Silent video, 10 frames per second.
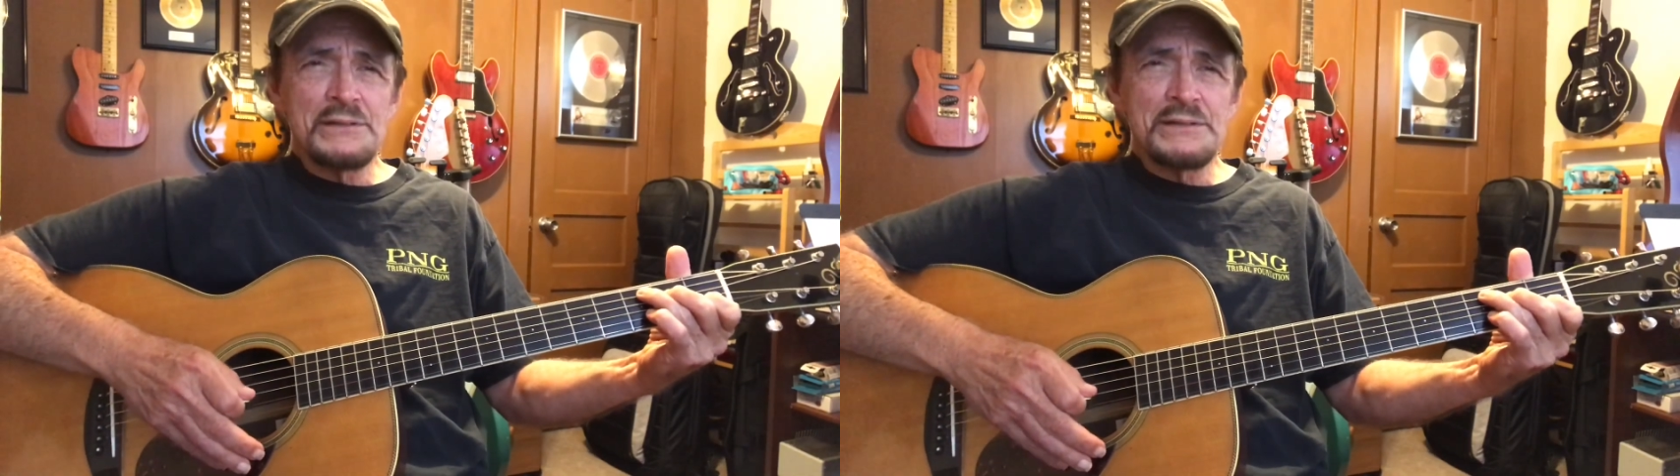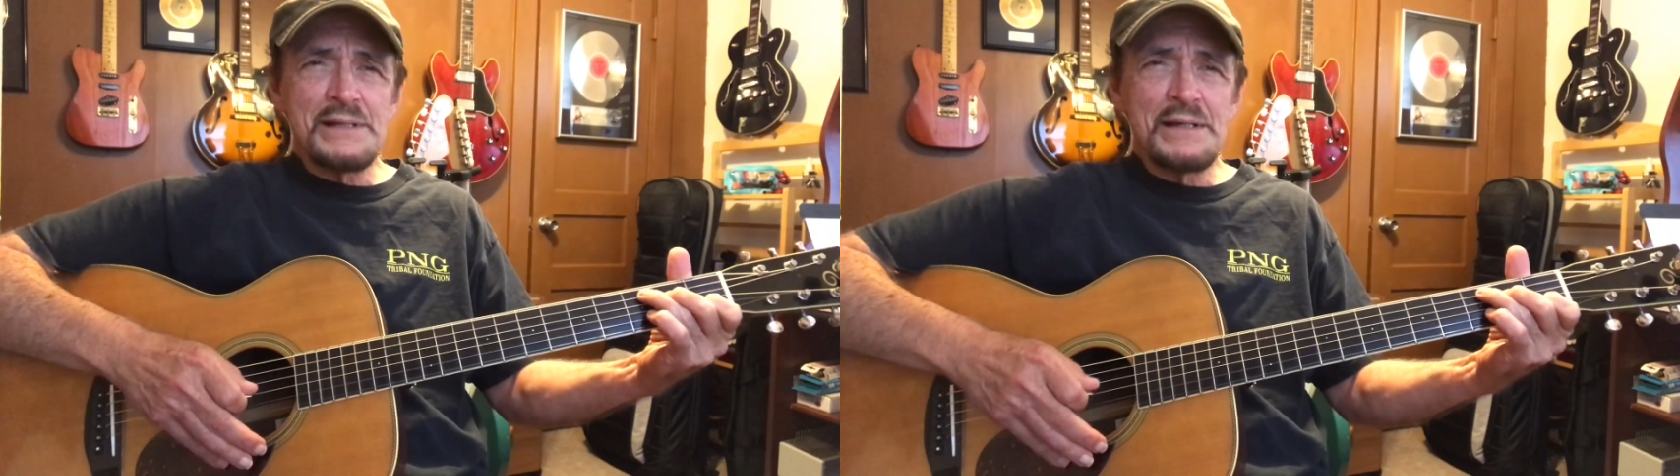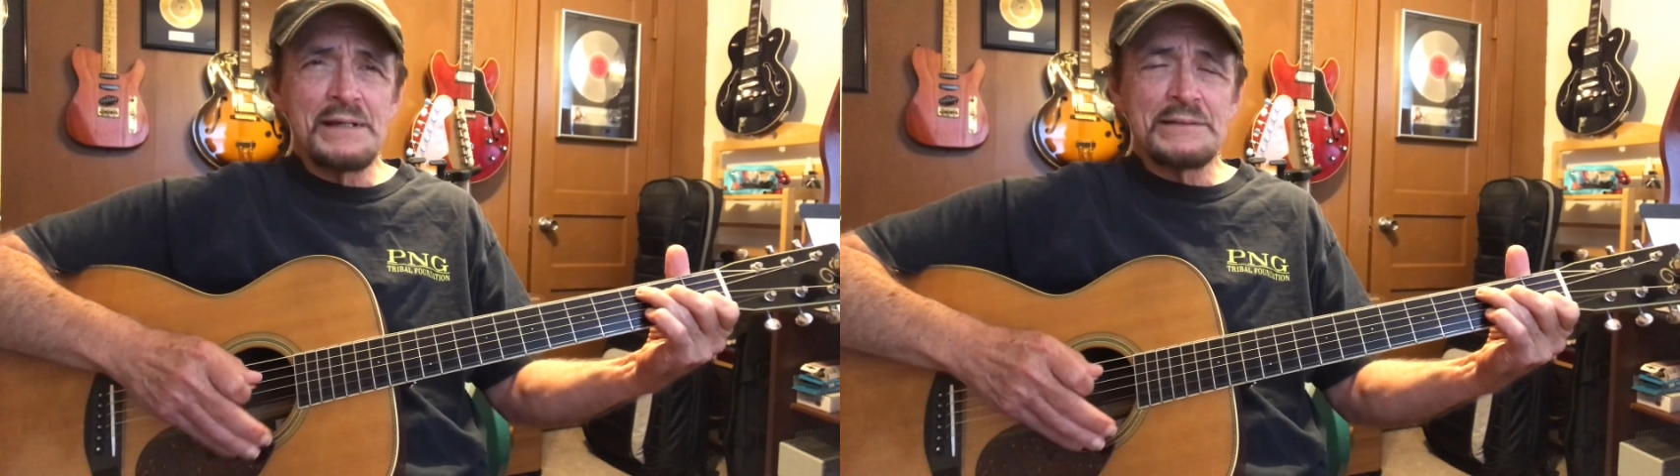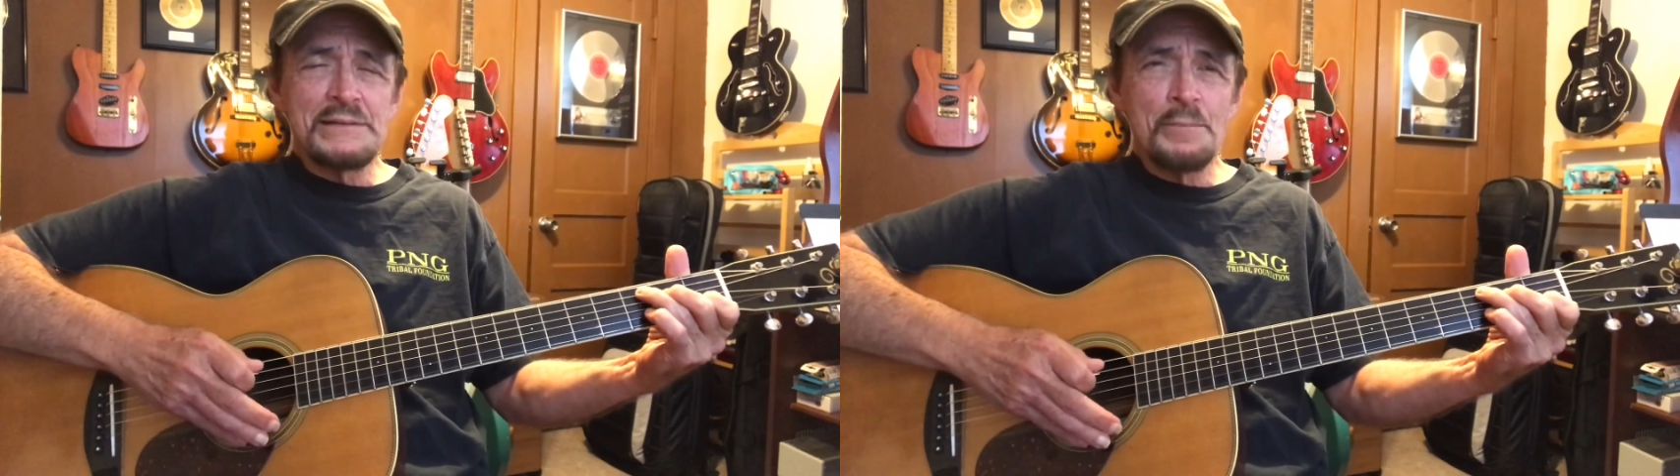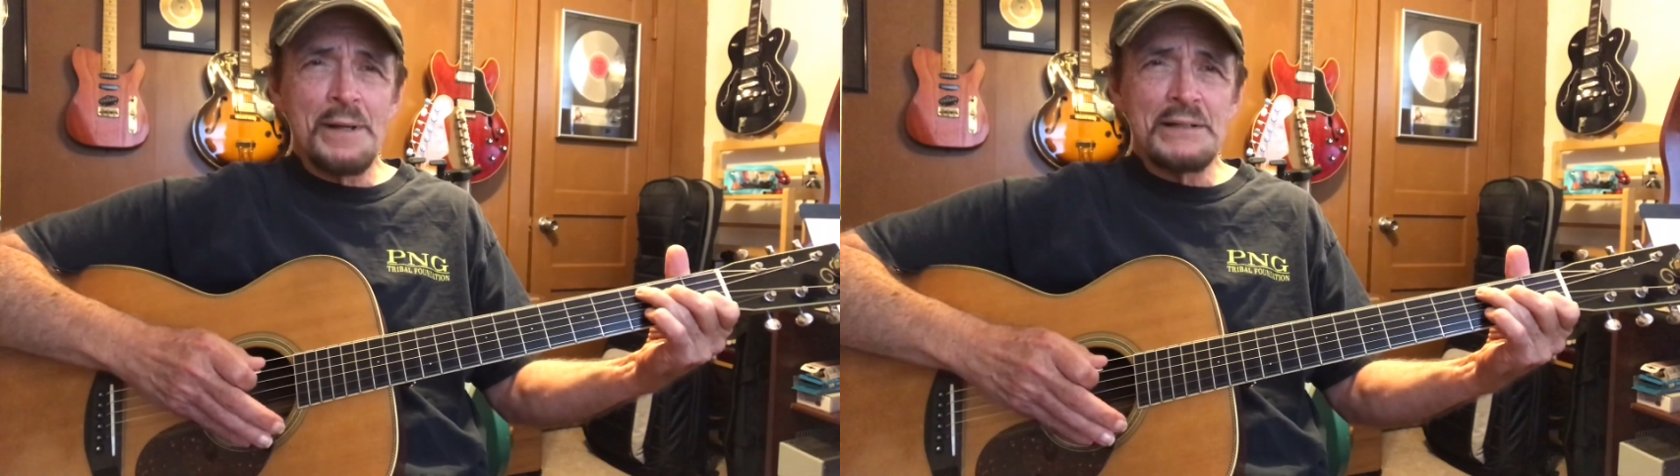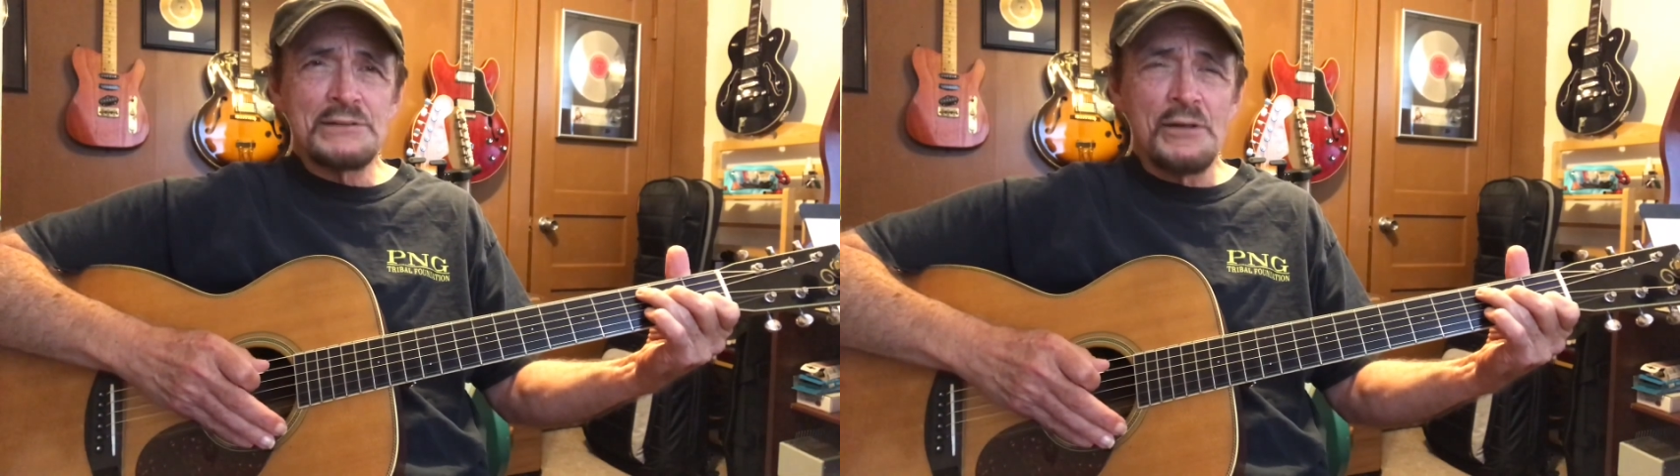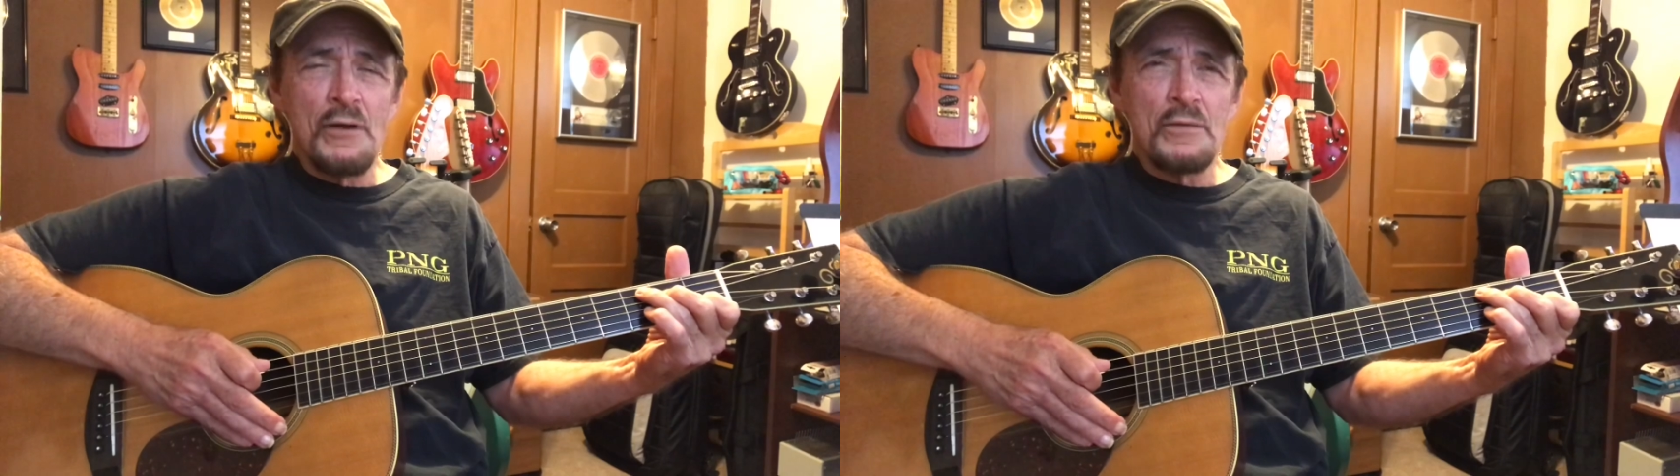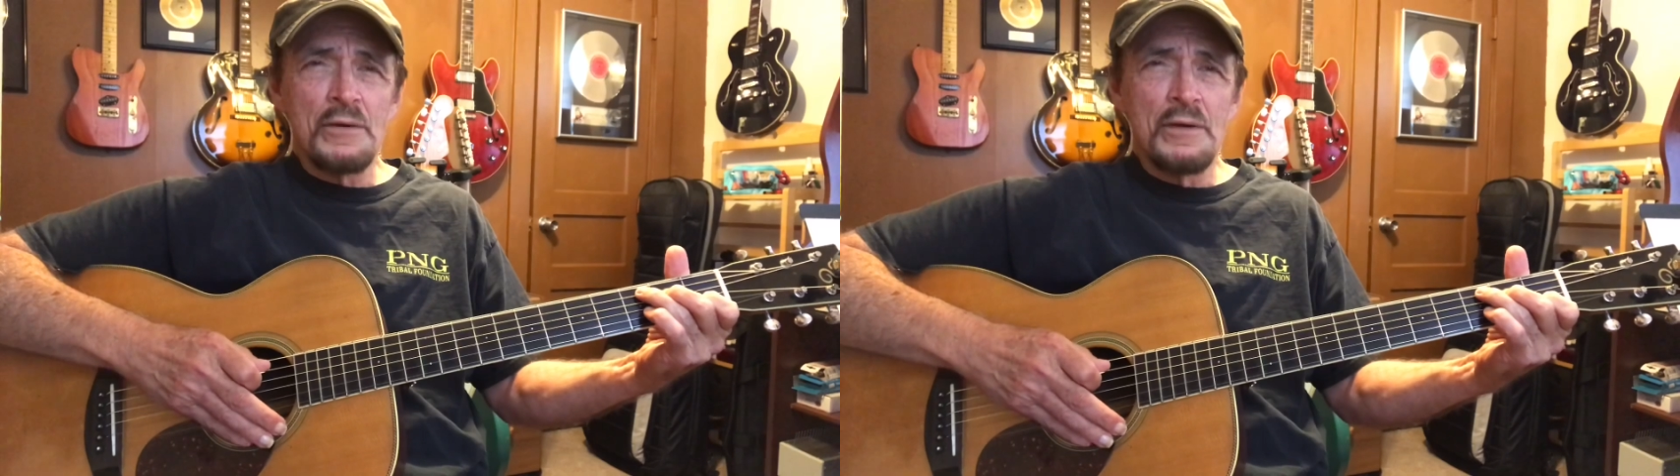C is the bass note.